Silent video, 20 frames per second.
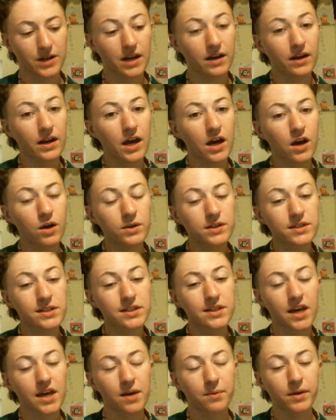And now it's
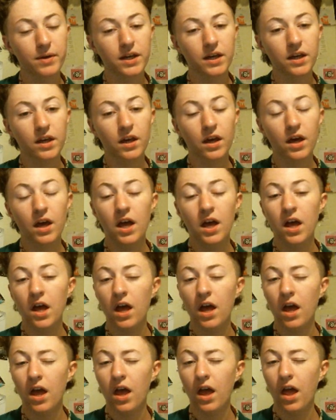coming
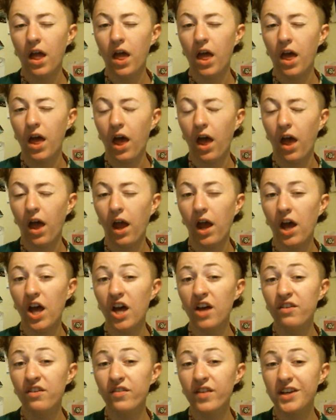
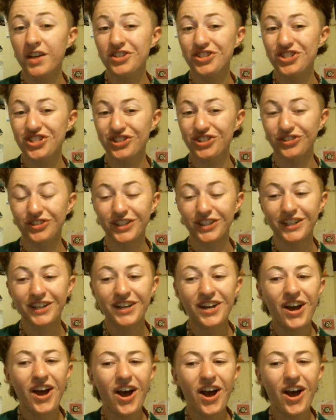eventually.